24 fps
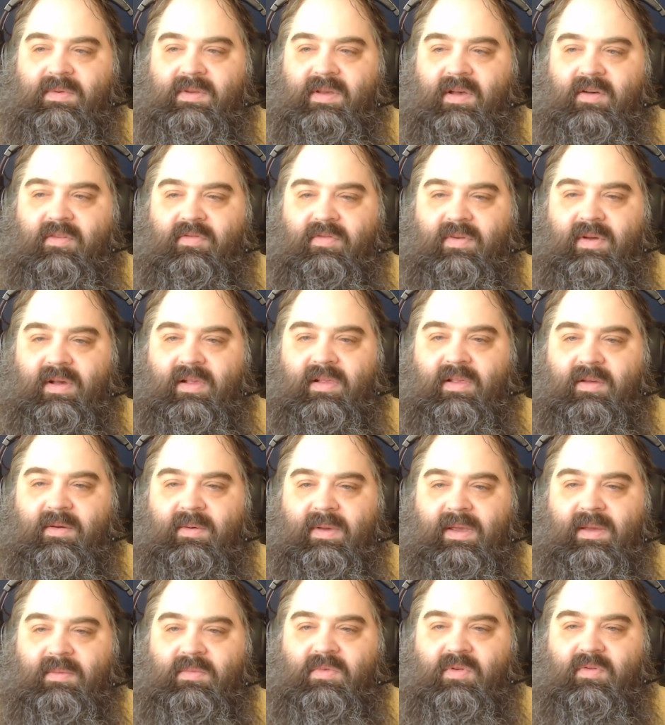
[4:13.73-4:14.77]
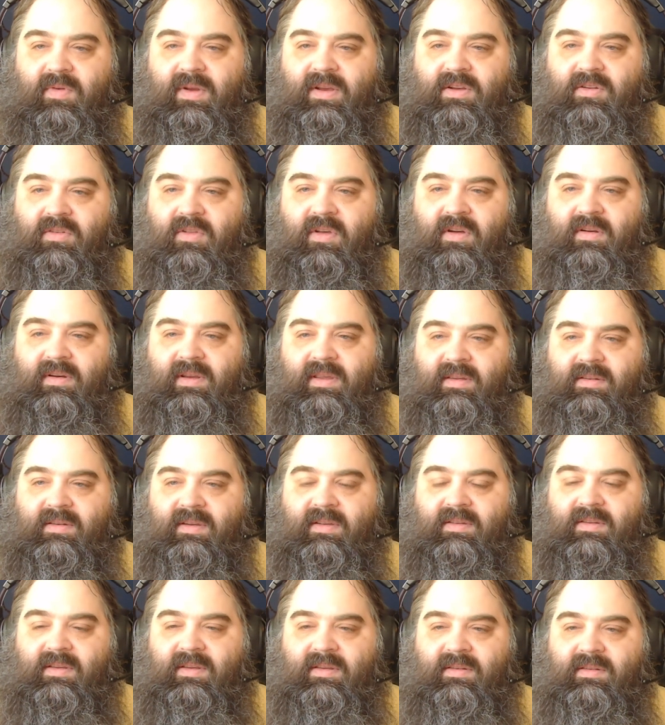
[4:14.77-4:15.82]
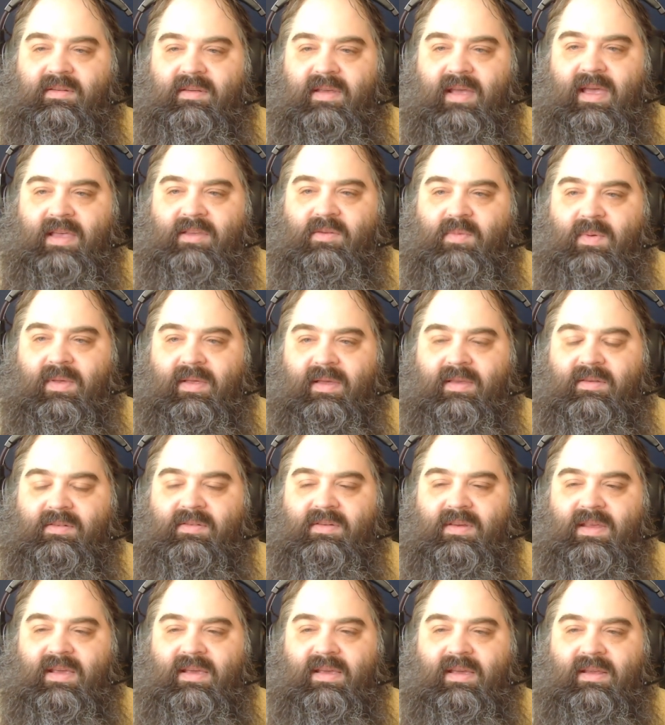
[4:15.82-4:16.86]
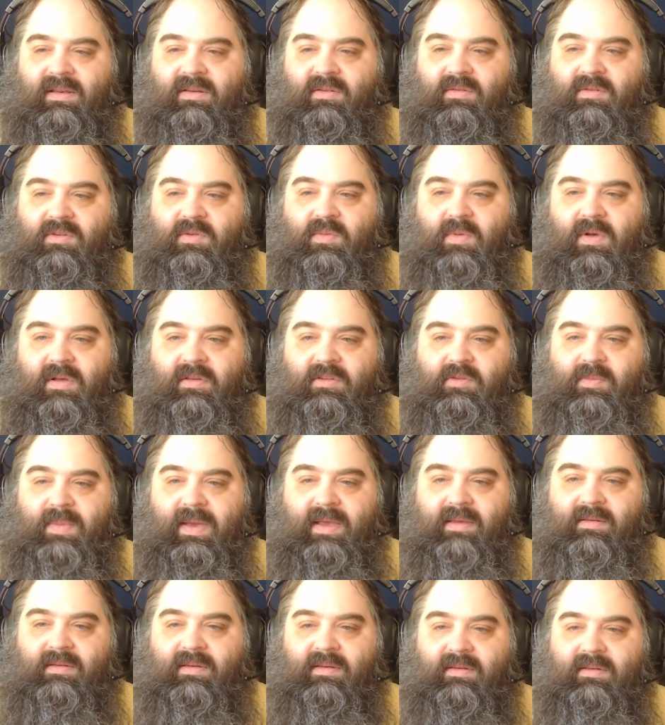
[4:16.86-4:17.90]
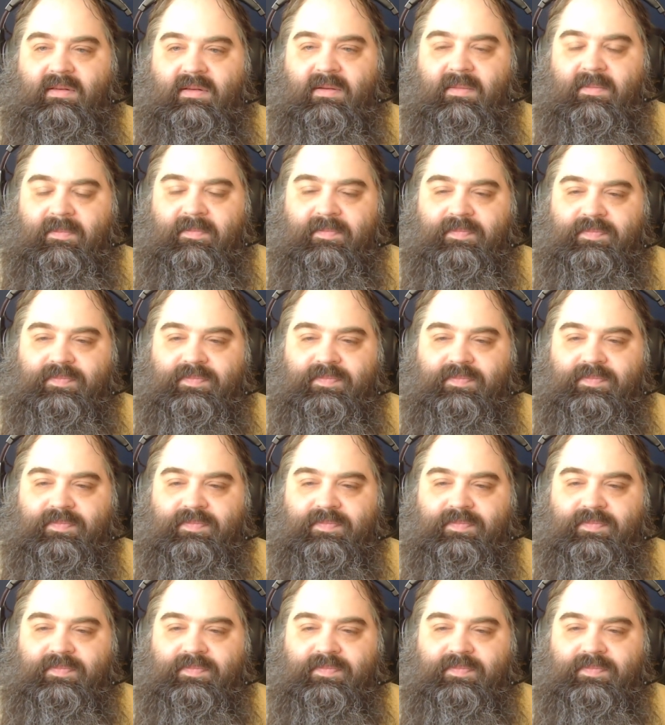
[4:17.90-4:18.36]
himself, allowing him to reach long distances, as well as sneak into small spaces.